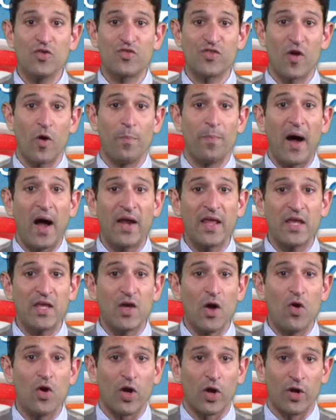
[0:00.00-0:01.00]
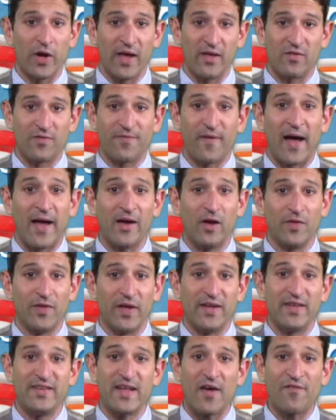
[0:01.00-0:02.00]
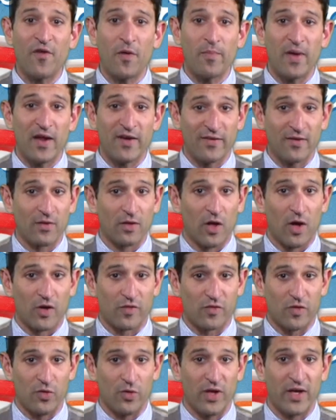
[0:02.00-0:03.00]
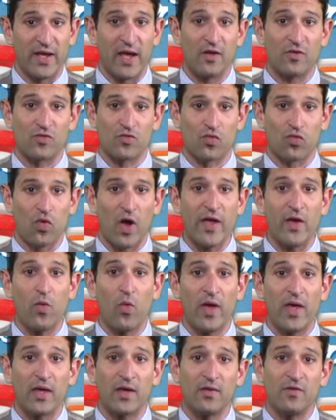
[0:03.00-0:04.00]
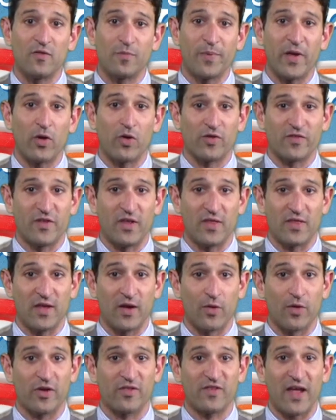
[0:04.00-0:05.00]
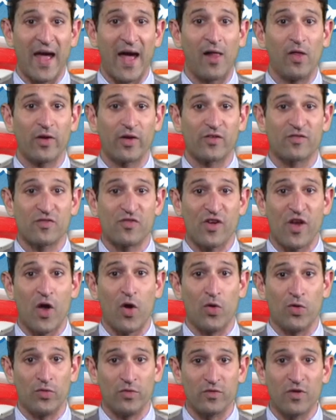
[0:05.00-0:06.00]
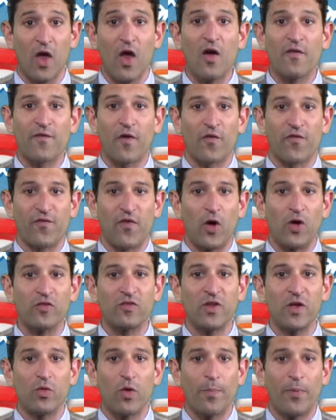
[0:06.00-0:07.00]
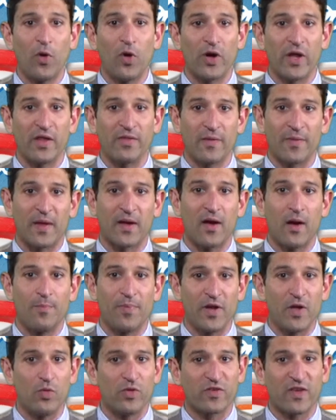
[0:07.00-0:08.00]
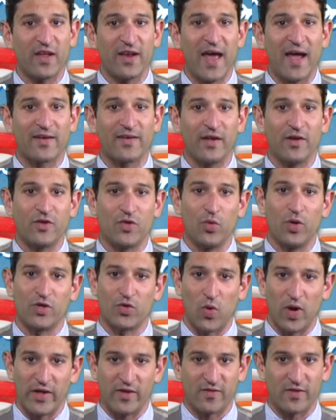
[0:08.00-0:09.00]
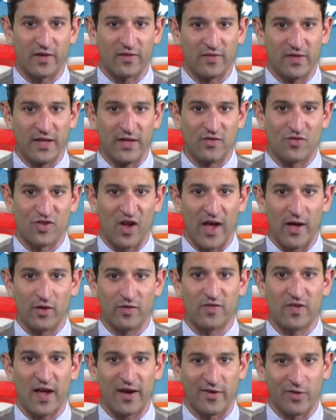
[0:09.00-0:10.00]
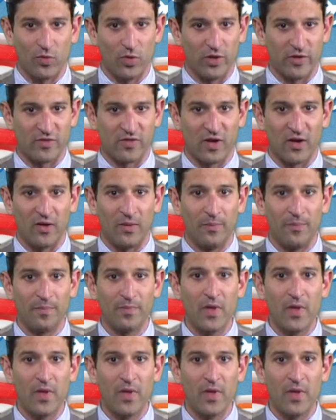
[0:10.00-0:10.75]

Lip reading: Chobani Yogurt has filed a defamation lawsuit against right-wing conspiracy theorist Alex Jones for falsely reporting that the company was connected to a 2016 child sexual assault.